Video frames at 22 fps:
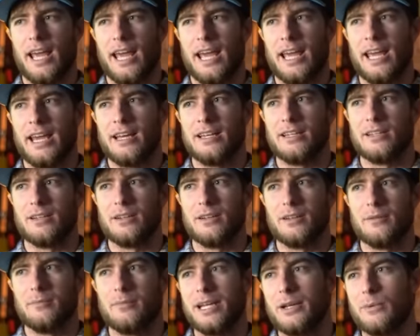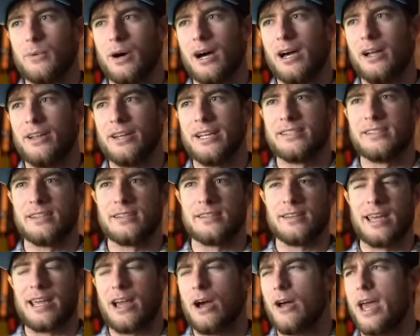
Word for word: And meanwhile, Issa's like,